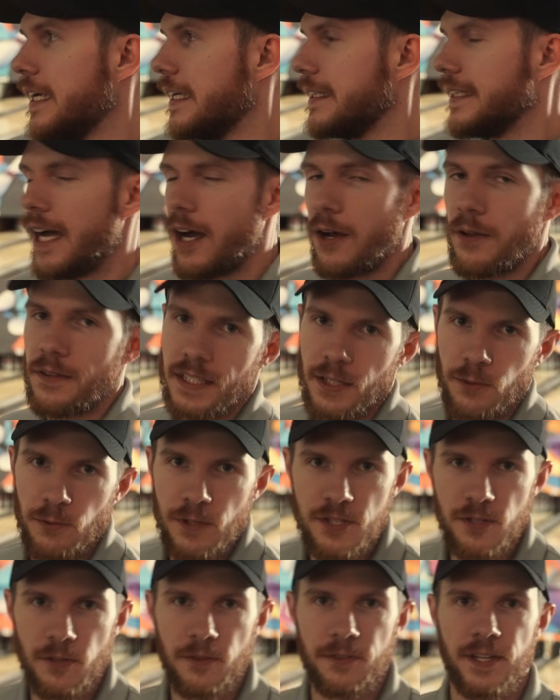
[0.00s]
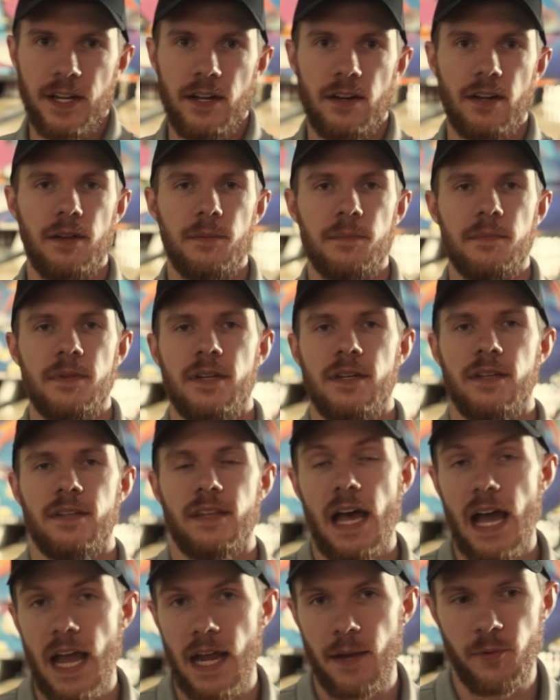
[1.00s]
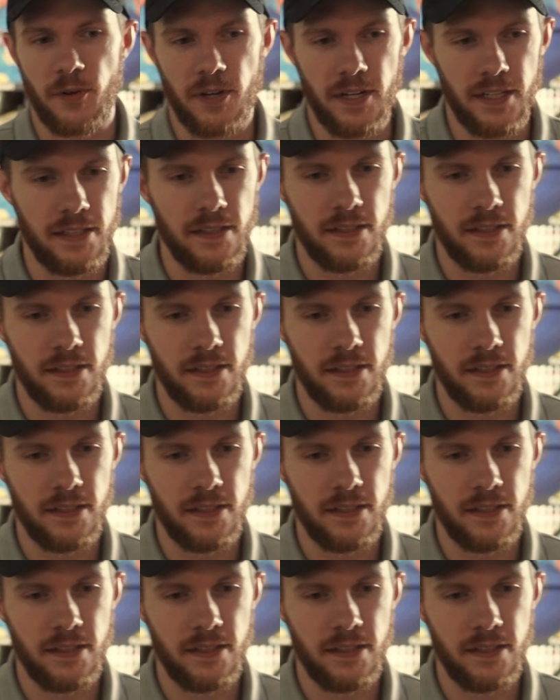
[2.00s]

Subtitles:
Now, the original theorem, the hybrid,